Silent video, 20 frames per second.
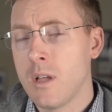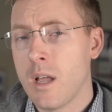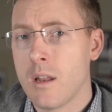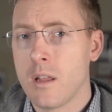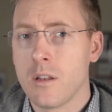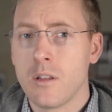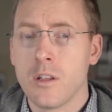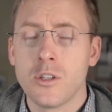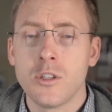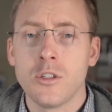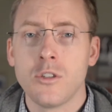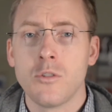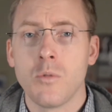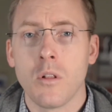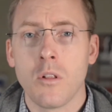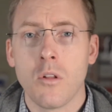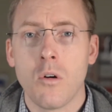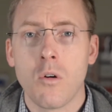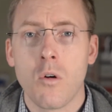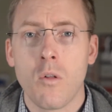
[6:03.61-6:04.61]
in addition to a
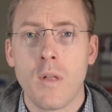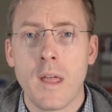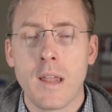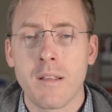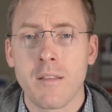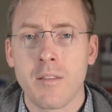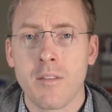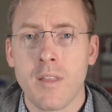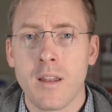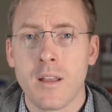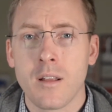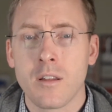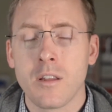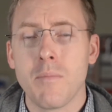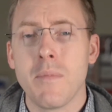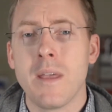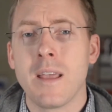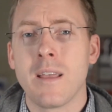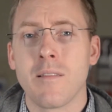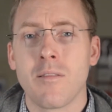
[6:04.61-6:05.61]
local anesthetic to
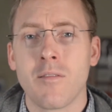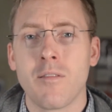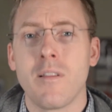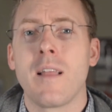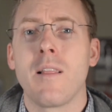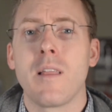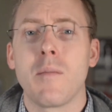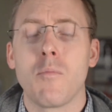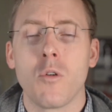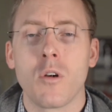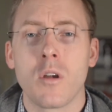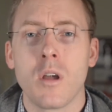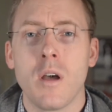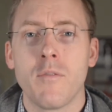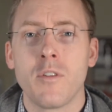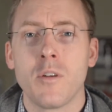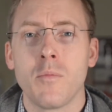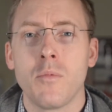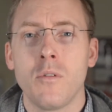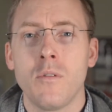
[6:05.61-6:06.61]
make it slightly more
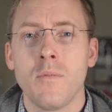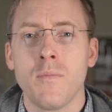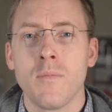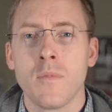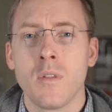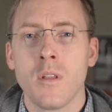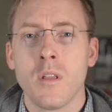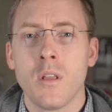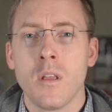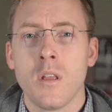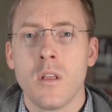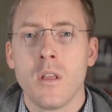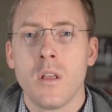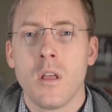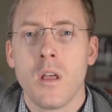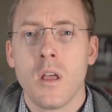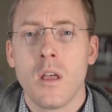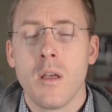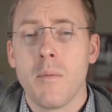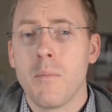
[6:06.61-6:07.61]
comfortable,
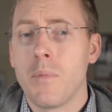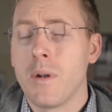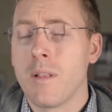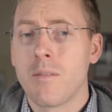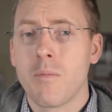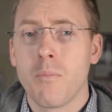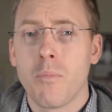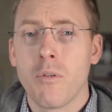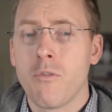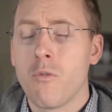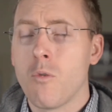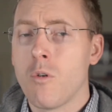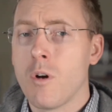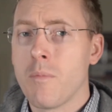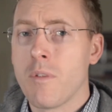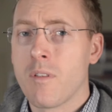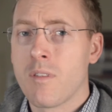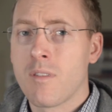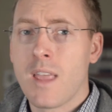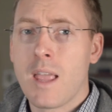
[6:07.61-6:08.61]
but it's performed
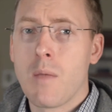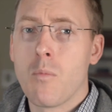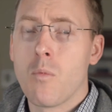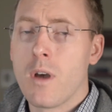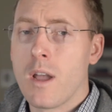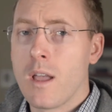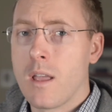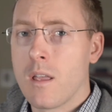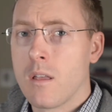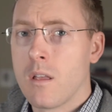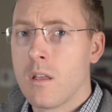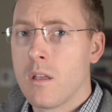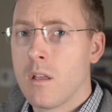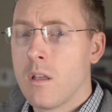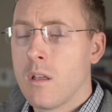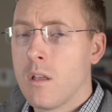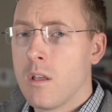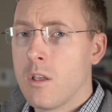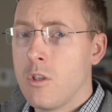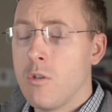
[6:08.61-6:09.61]
the same way.
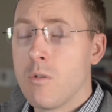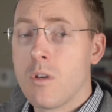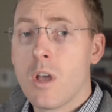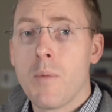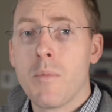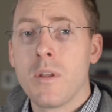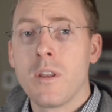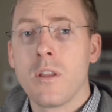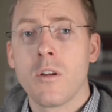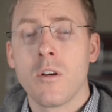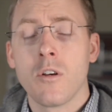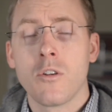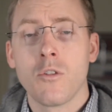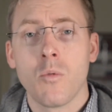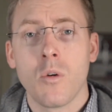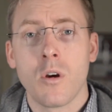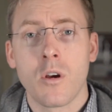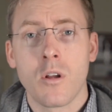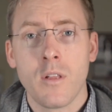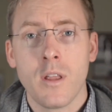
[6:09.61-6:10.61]
You come in here to
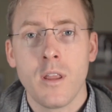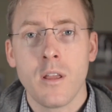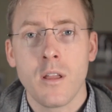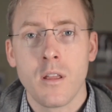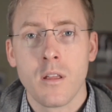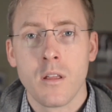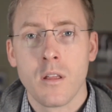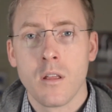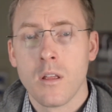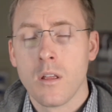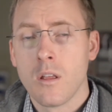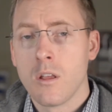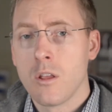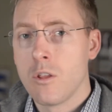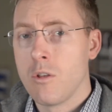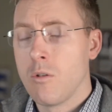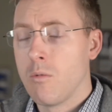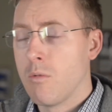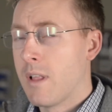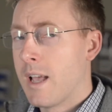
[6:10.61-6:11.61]
our clinic,
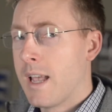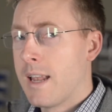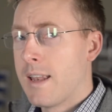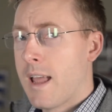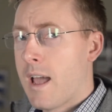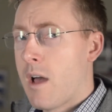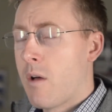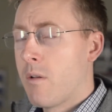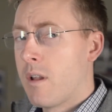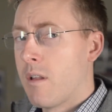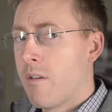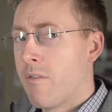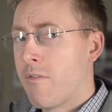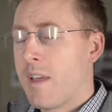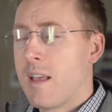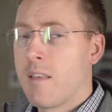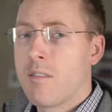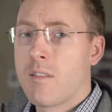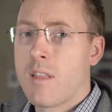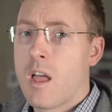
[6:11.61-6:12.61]
you lay down in a
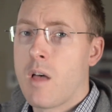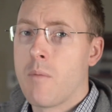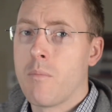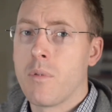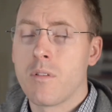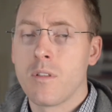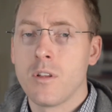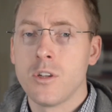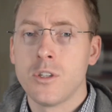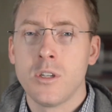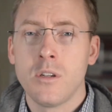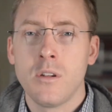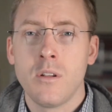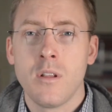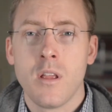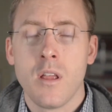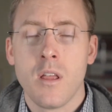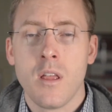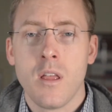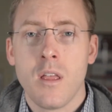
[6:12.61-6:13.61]
face-down
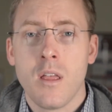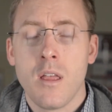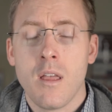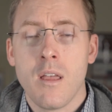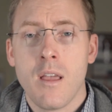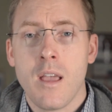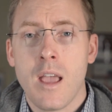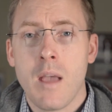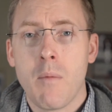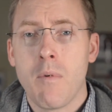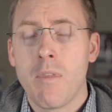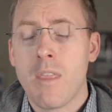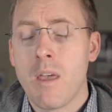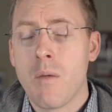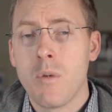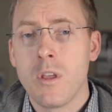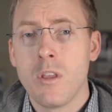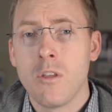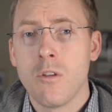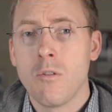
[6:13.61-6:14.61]
position, and then
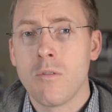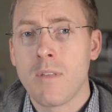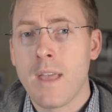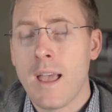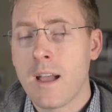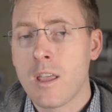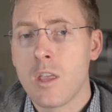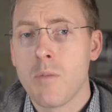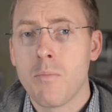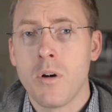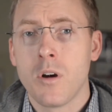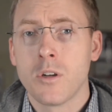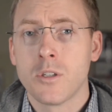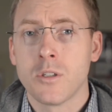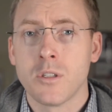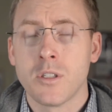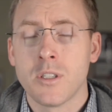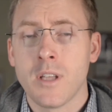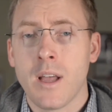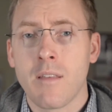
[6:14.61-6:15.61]
we use
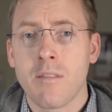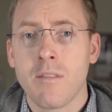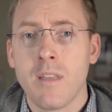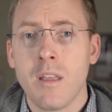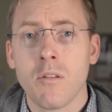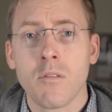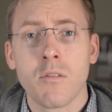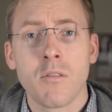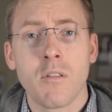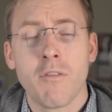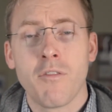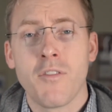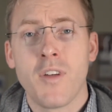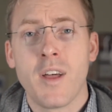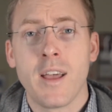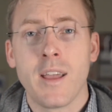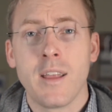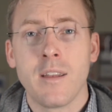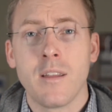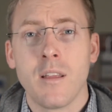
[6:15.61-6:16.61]
acupuncture-sized needles to
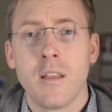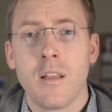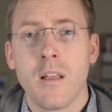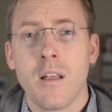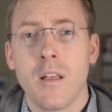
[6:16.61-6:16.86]
find